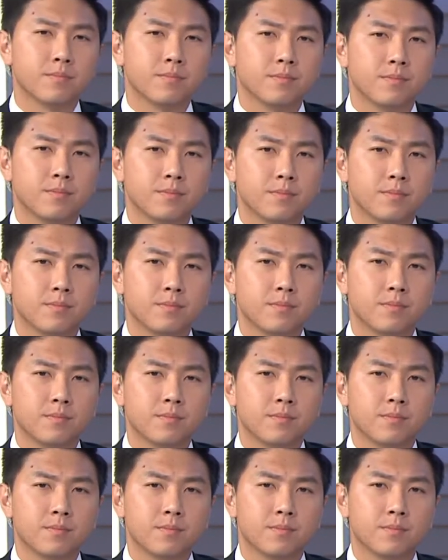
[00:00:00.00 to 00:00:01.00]

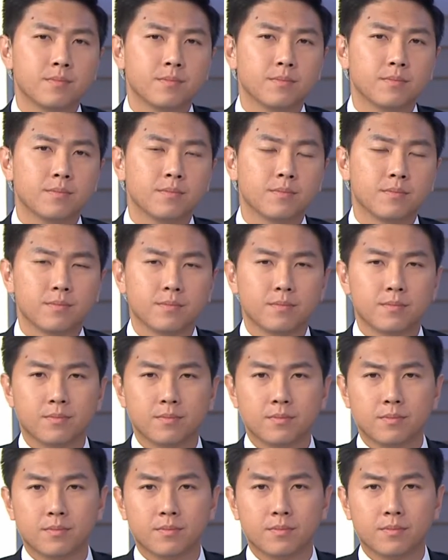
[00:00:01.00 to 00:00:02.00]

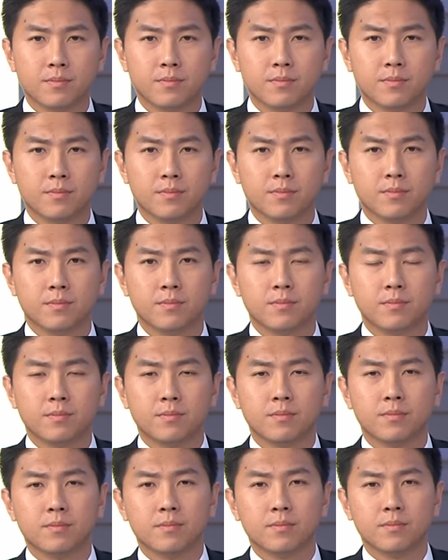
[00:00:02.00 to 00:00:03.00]

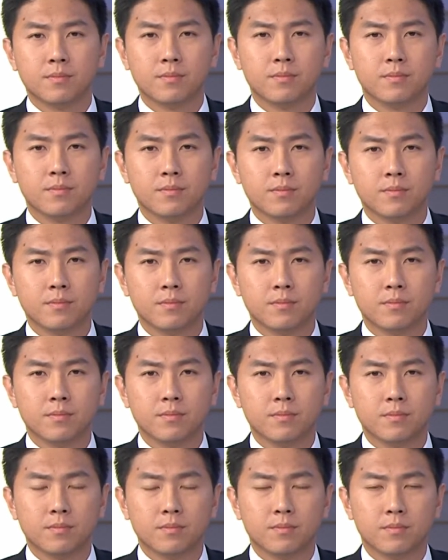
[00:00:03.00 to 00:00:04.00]

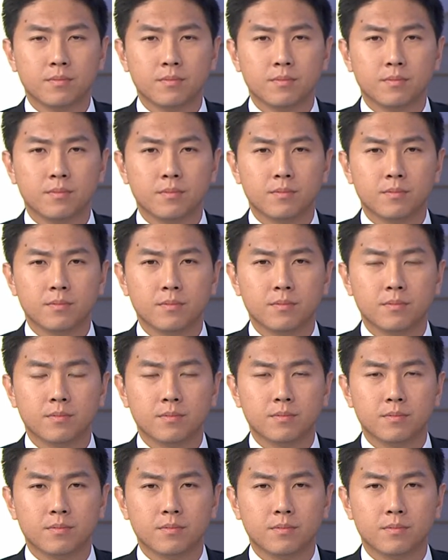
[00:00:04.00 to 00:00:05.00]

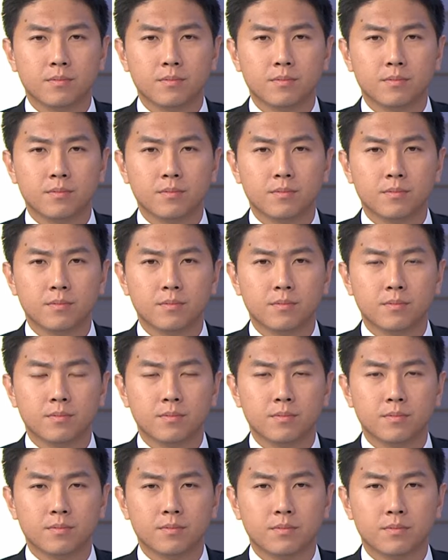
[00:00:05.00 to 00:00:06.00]

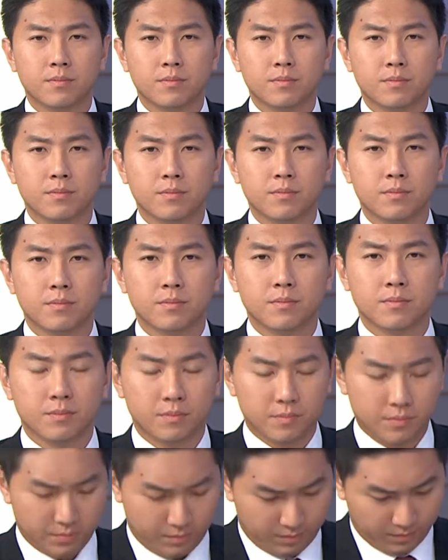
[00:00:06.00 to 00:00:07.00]

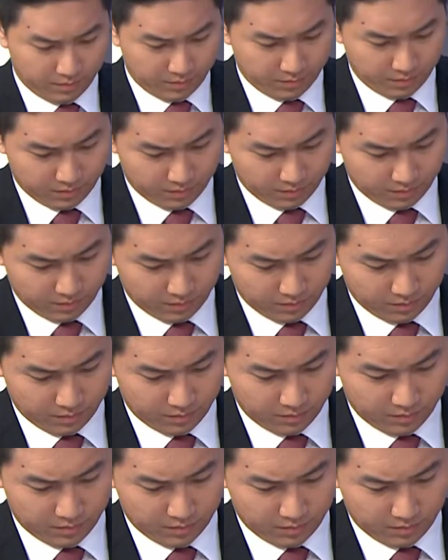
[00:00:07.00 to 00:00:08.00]
This person isn't speaking.